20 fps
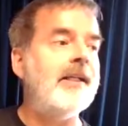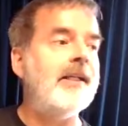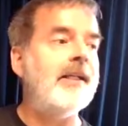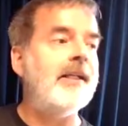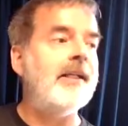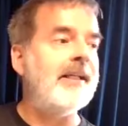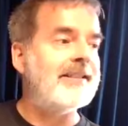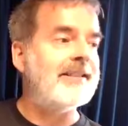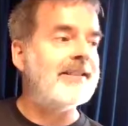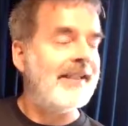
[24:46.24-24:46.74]

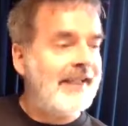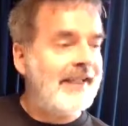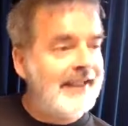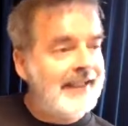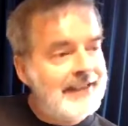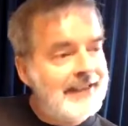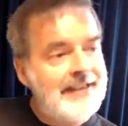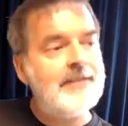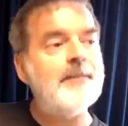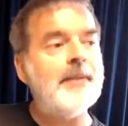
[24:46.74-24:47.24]
God
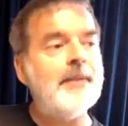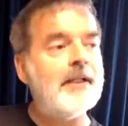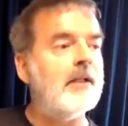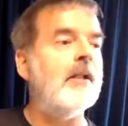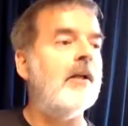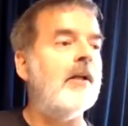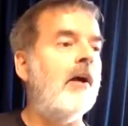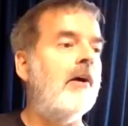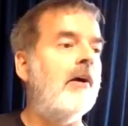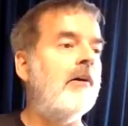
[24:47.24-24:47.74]
is
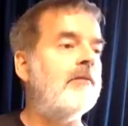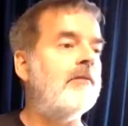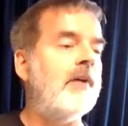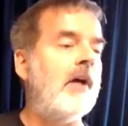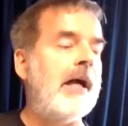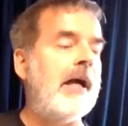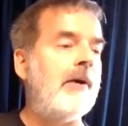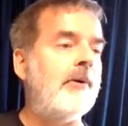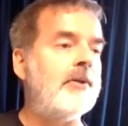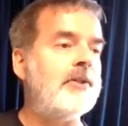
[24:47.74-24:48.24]
in the
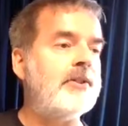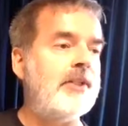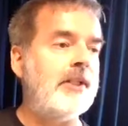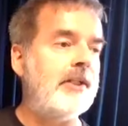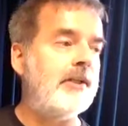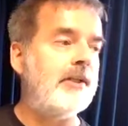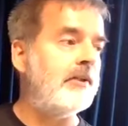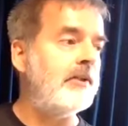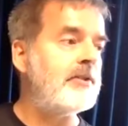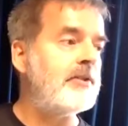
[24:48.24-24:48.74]
middle
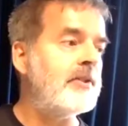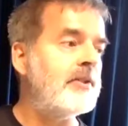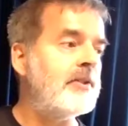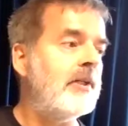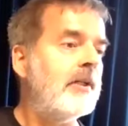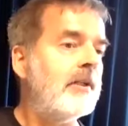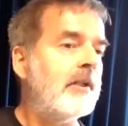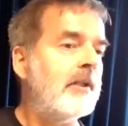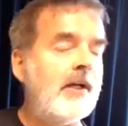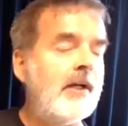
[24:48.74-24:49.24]
of
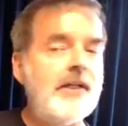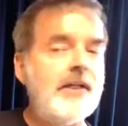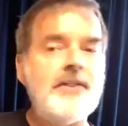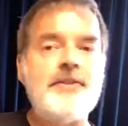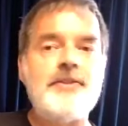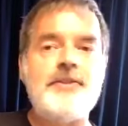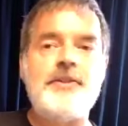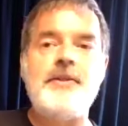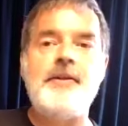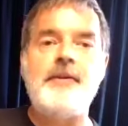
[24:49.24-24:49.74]
our
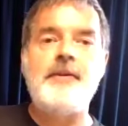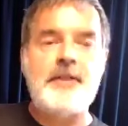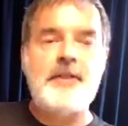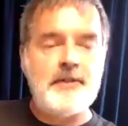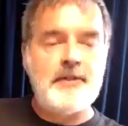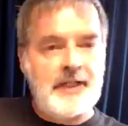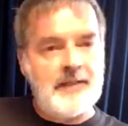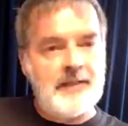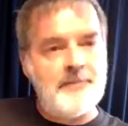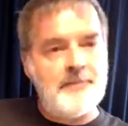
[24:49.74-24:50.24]
tears.
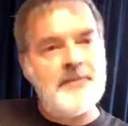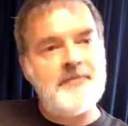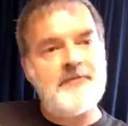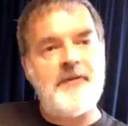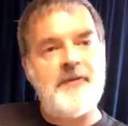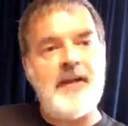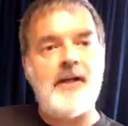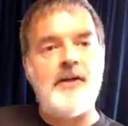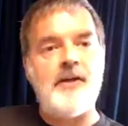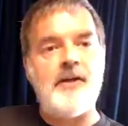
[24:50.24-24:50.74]
God
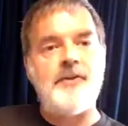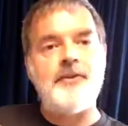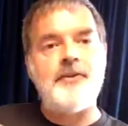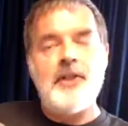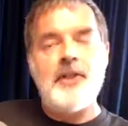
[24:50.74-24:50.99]
can be